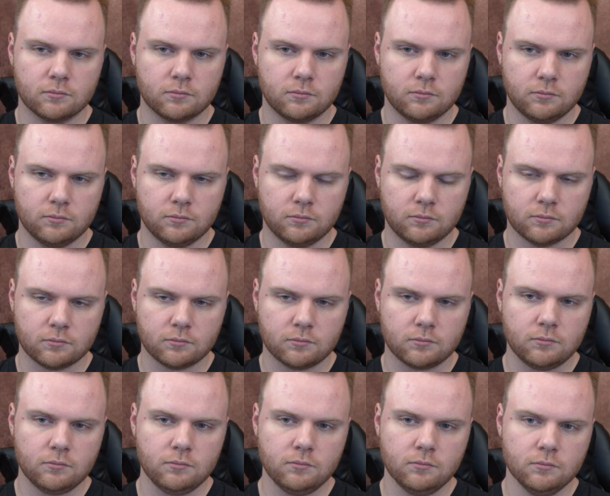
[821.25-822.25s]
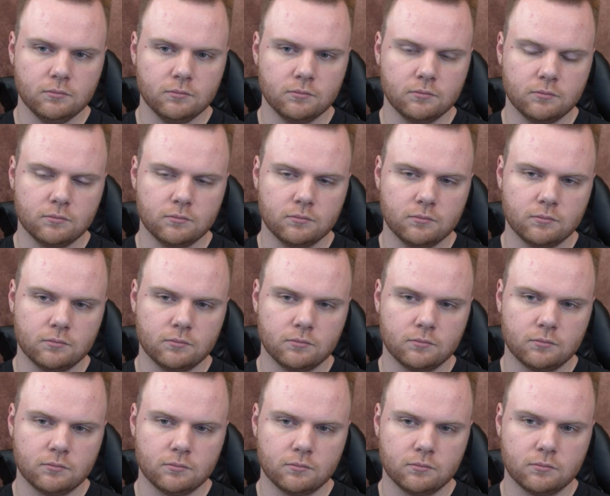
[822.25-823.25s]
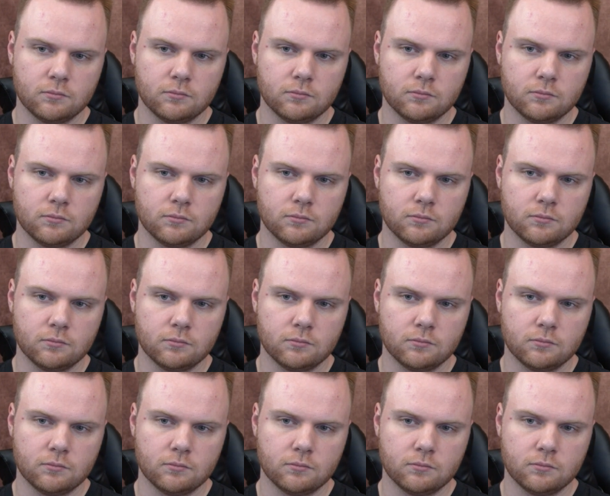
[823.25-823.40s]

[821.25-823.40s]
(silent)